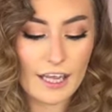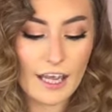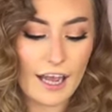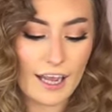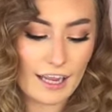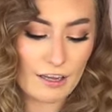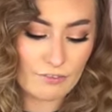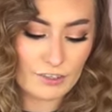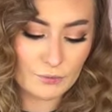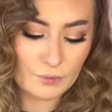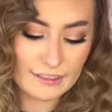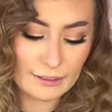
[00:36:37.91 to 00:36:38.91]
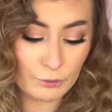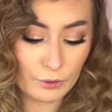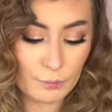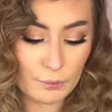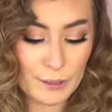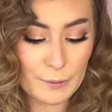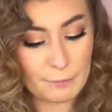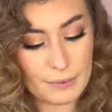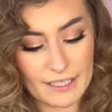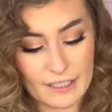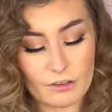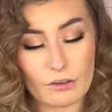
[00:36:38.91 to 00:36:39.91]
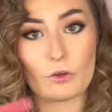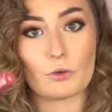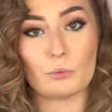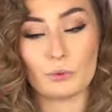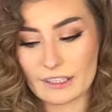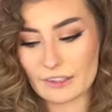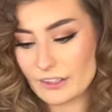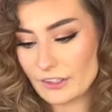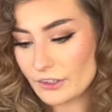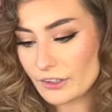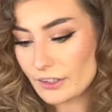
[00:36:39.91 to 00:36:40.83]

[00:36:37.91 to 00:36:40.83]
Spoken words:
I have this one, it's a really pretty pink called Ringleader.